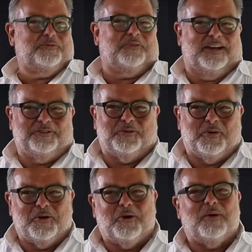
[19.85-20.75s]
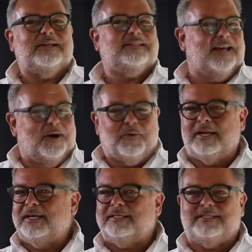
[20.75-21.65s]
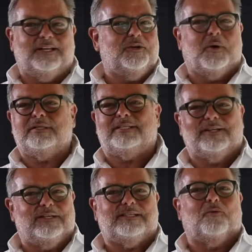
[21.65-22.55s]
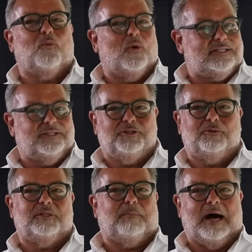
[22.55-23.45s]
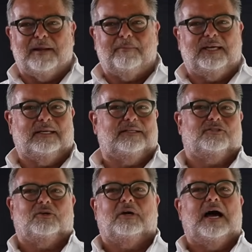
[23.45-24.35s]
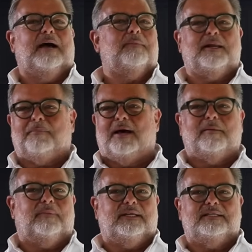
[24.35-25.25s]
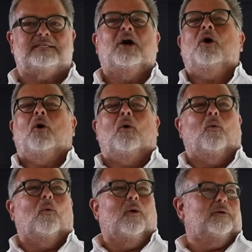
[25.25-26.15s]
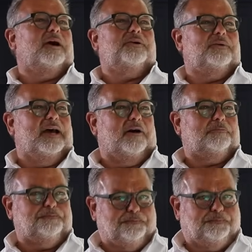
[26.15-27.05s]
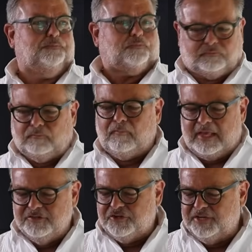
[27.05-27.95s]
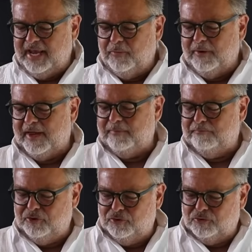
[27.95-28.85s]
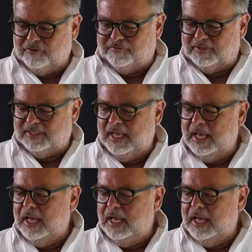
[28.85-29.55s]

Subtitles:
with Rancho Gordo, and today we're going to continue our series on what to do with a pot of beans, or I made a pot of beans. What do I do now? So today we made beautiful